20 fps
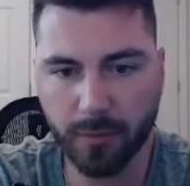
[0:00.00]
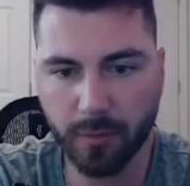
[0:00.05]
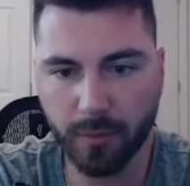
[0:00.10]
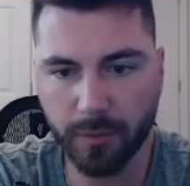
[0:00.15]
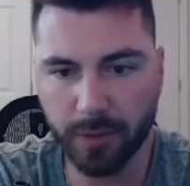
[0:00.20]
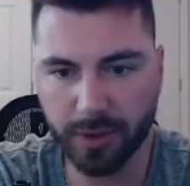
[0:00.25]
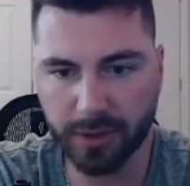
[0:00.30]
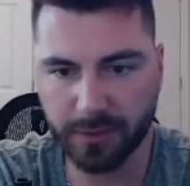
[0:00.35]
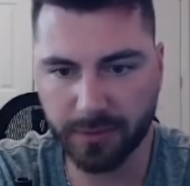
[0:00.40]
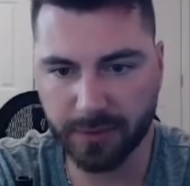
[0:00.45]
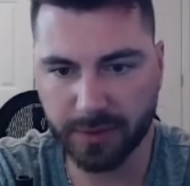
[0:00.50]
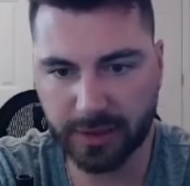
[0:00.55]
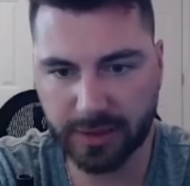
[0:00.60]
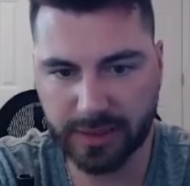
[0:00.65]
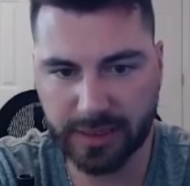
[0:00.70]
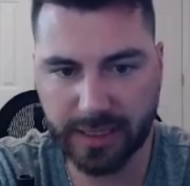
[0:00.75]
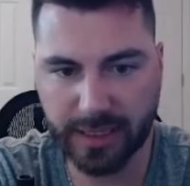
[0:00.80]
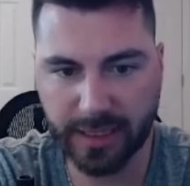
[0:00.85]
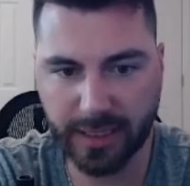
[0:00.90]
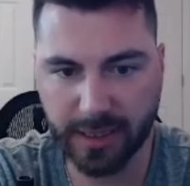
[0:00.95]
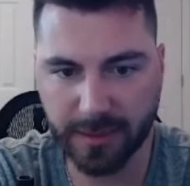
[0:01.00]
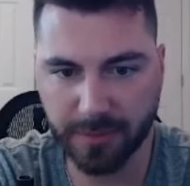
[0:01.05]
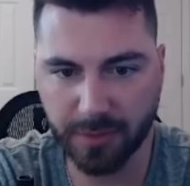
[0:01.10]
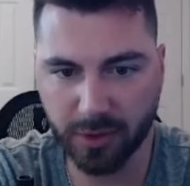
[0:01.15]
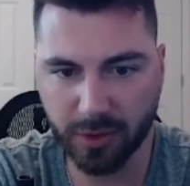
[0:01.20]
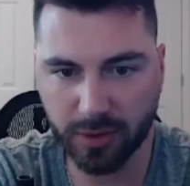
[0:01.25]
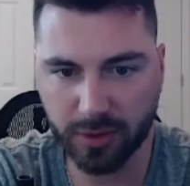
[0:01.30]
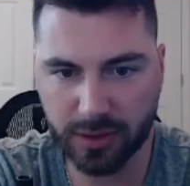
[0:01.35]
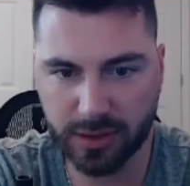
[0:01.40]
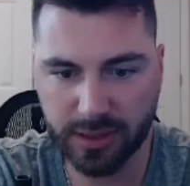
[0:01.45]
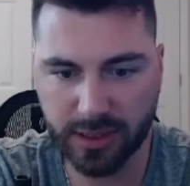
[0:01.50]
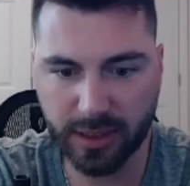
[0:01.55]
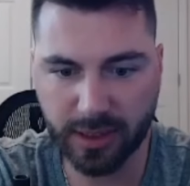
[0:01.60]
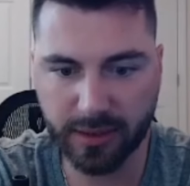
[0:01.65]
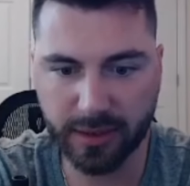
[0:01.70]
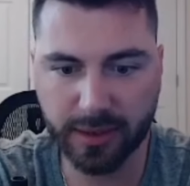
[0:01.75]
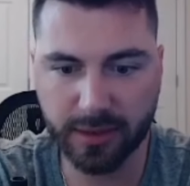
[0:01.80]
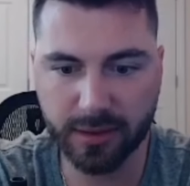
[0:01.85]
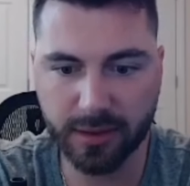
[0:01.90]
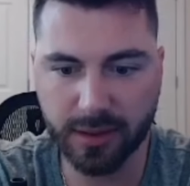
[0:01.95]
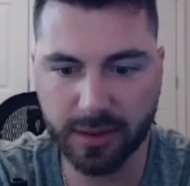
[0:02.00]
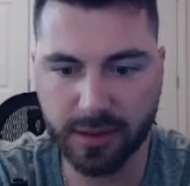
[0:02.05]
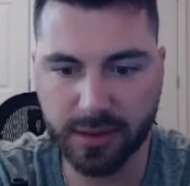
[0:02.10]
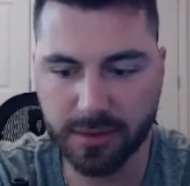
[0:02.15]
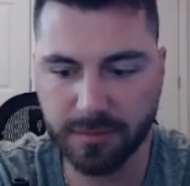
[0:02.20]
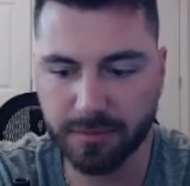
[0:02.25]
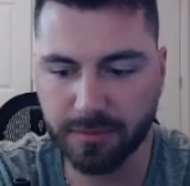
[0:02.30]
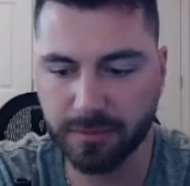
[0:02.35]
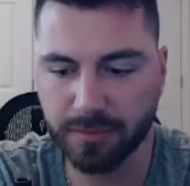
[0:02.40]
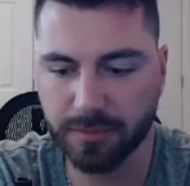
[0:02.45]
We'll really take any pull, and the centering looks